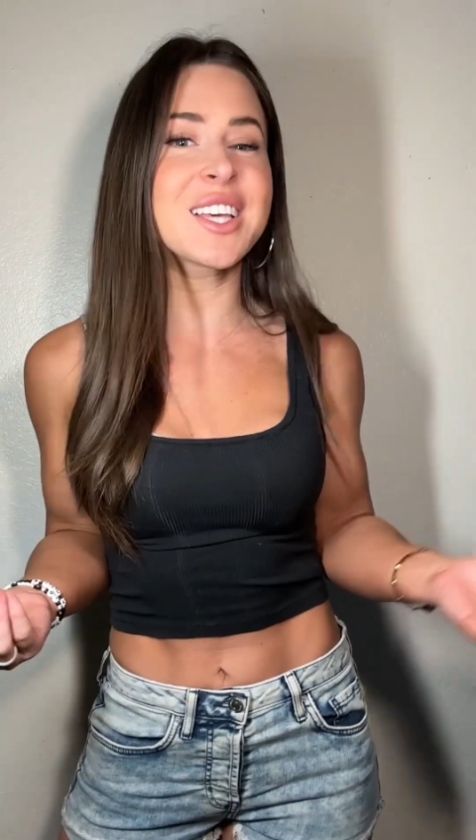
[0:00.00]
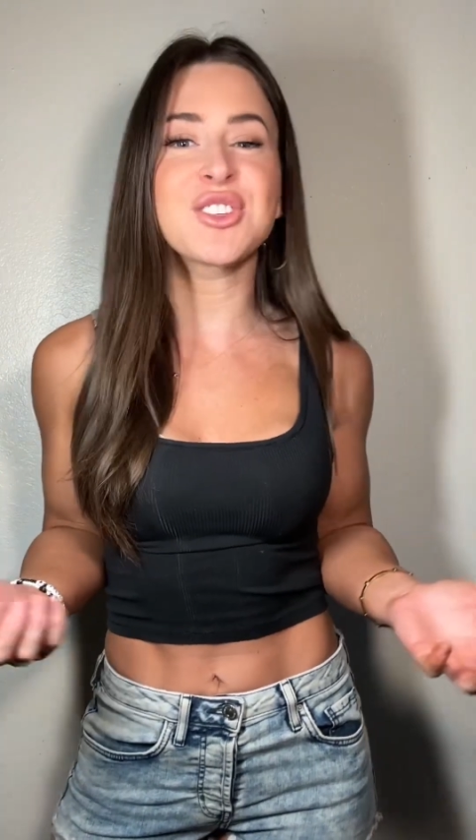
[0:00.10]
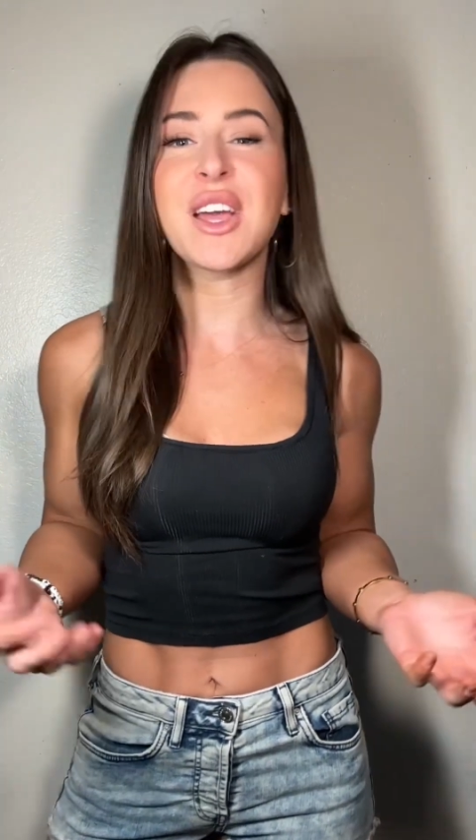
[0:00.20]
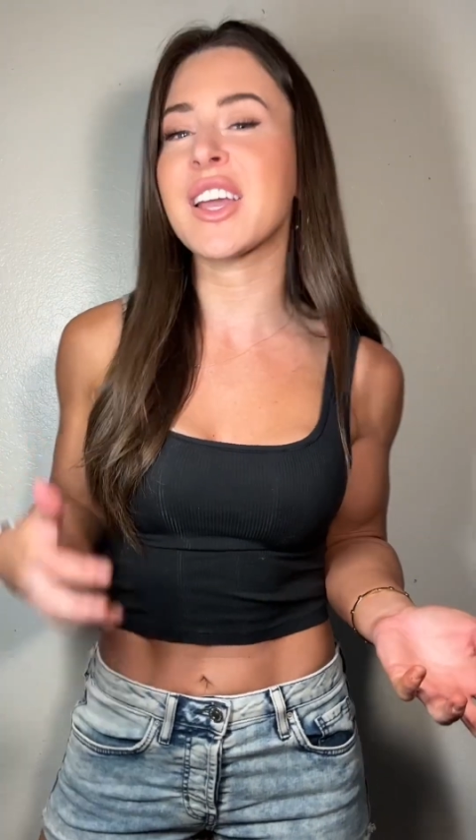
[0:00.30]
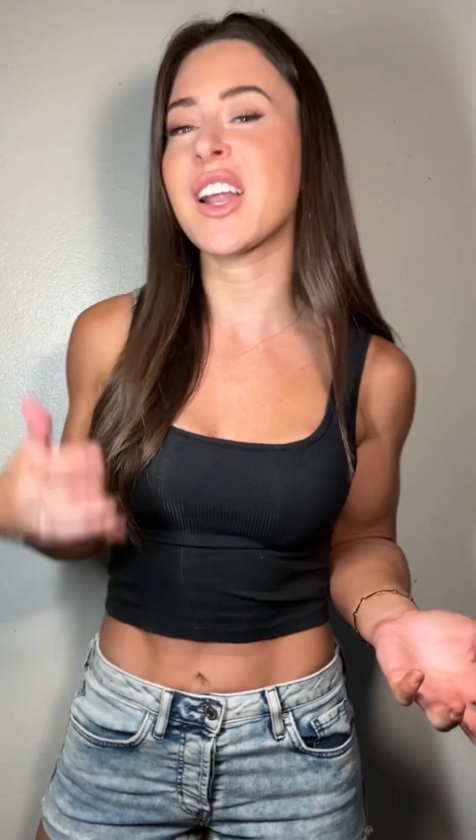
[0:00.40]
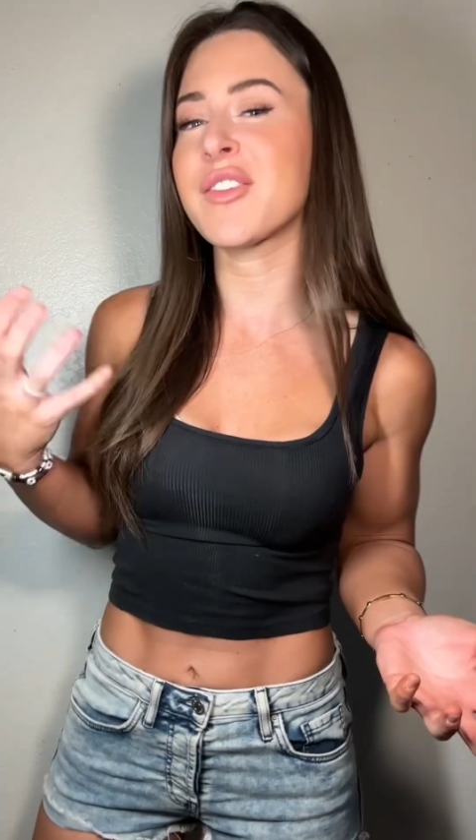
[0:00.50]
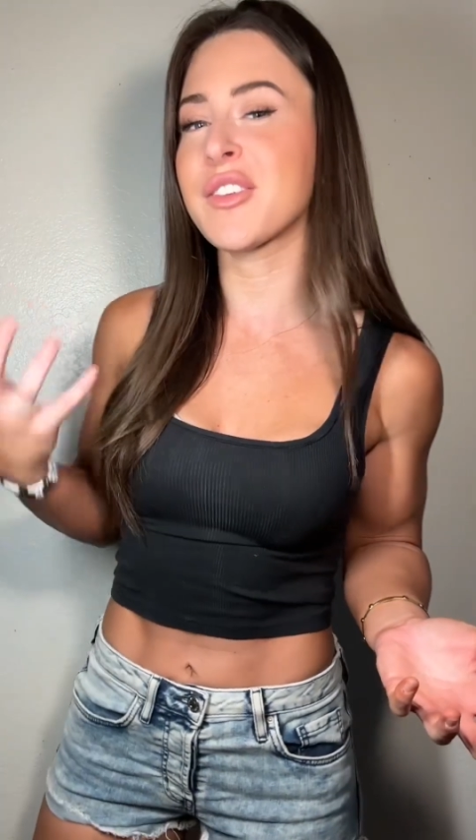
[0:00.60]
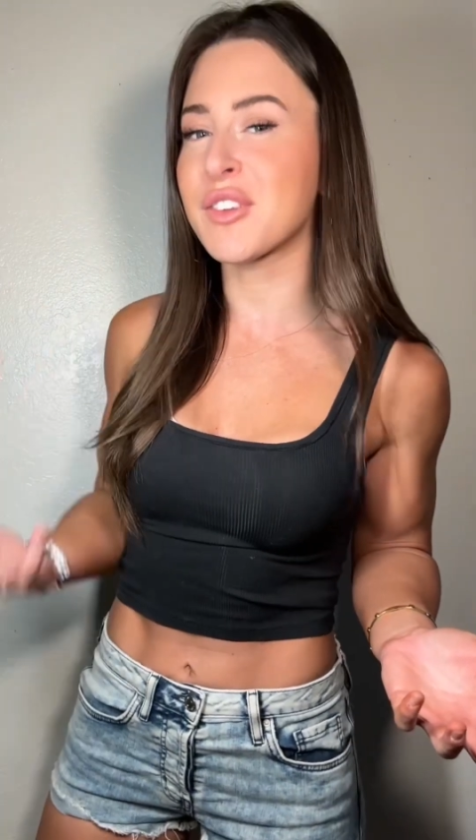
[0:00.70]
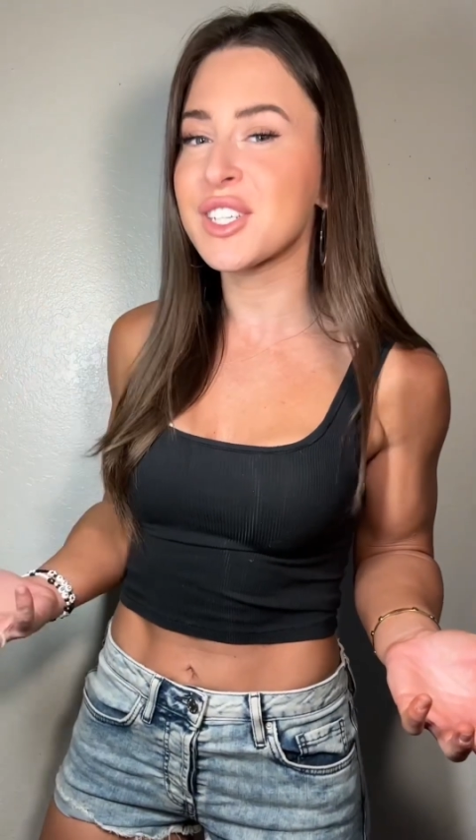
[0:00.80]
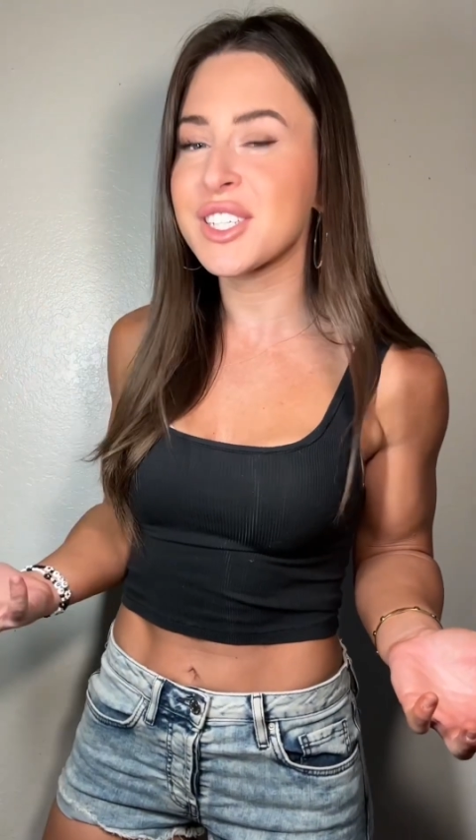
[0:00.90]
Dragunov
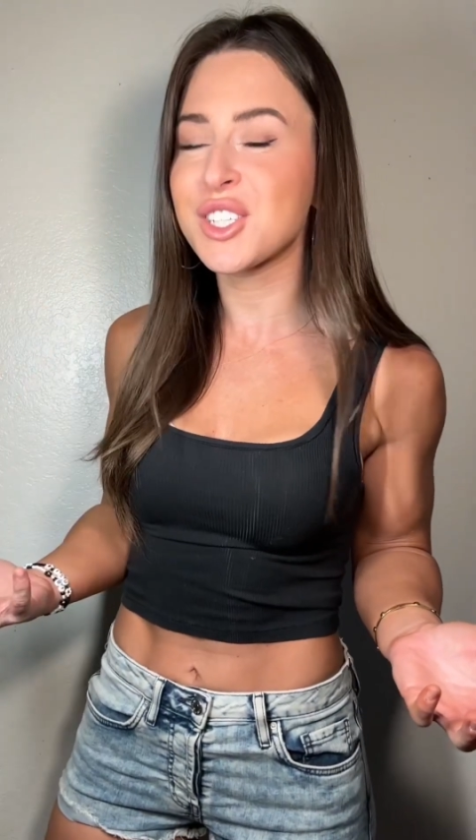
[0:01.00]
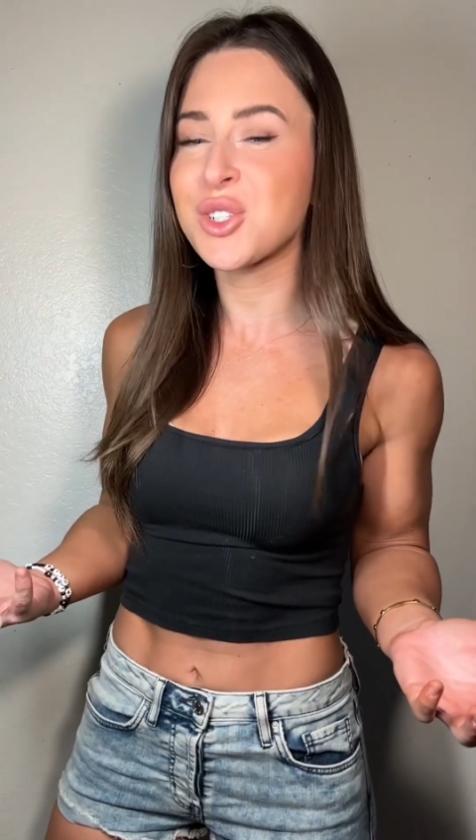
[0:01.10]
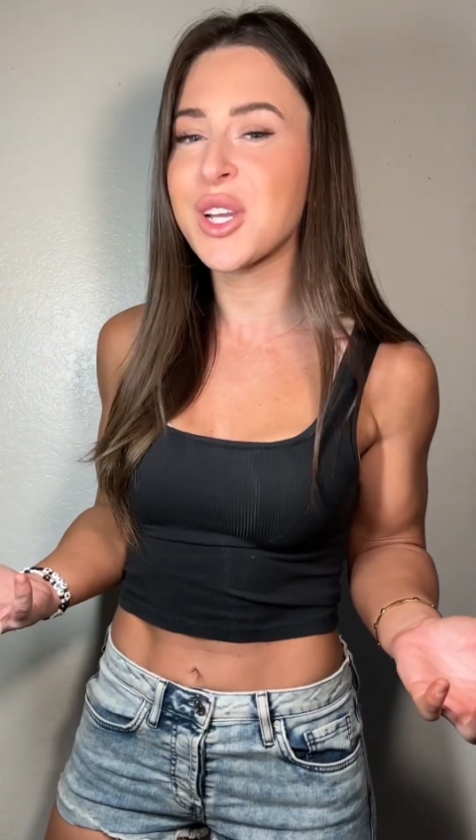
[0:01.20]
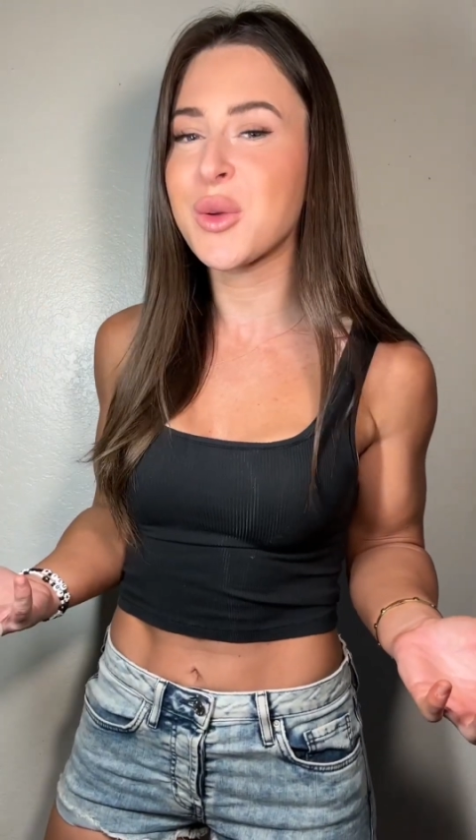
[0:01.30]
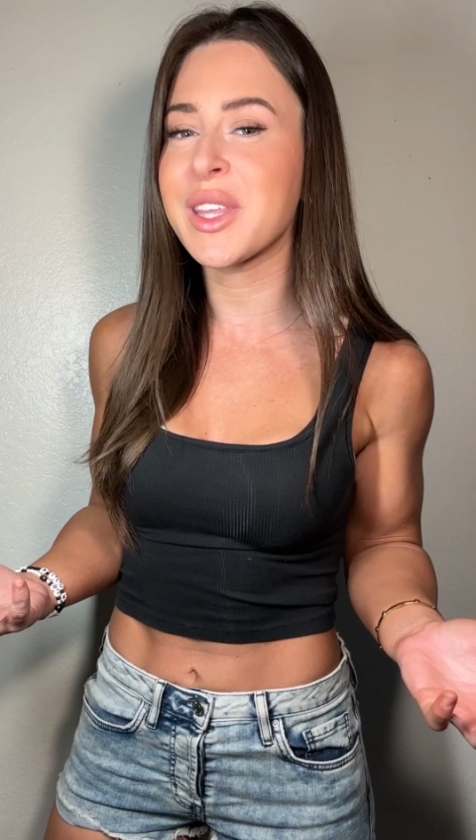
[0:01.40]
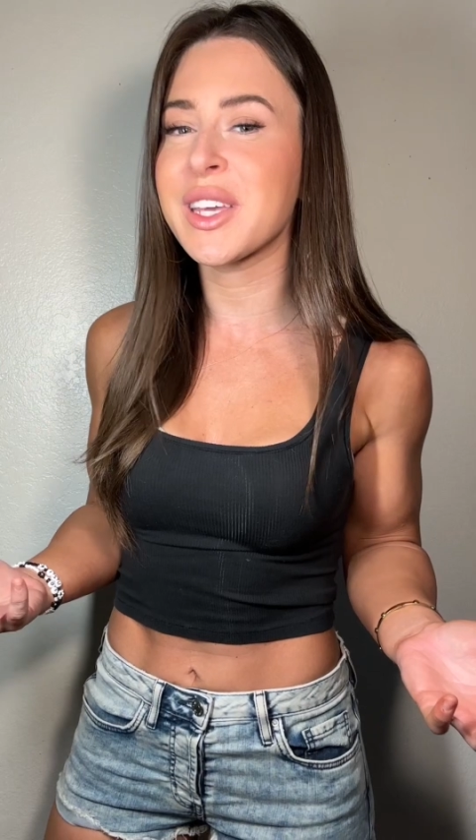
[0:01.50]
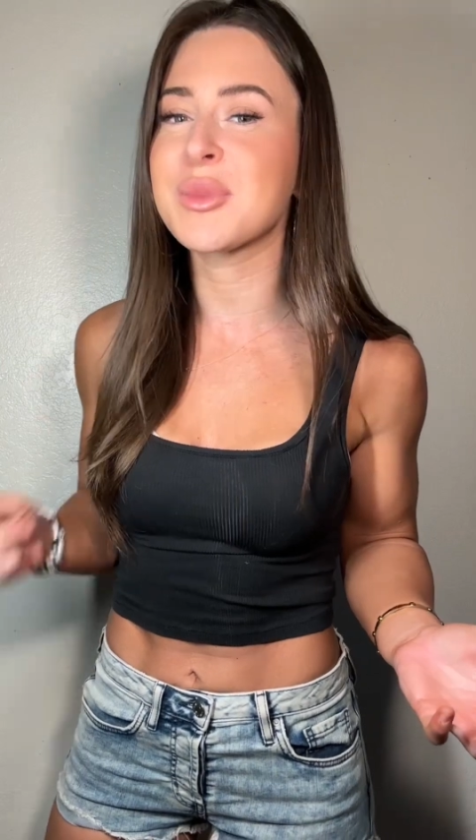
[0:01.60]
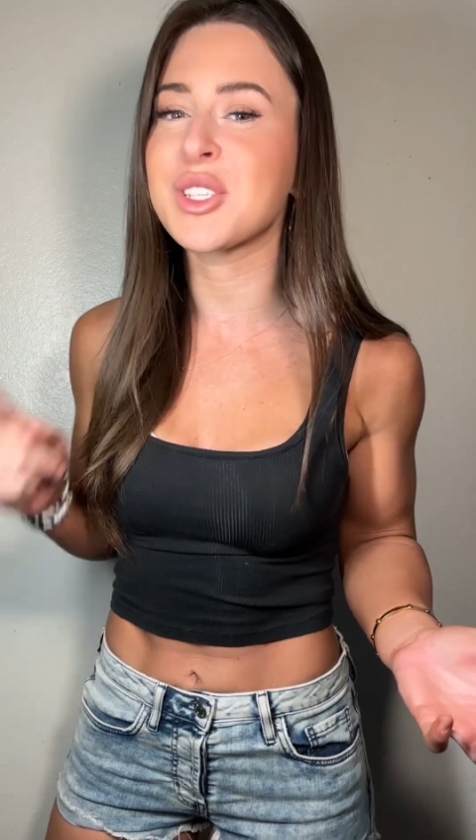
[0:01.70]
versus Trick Williams.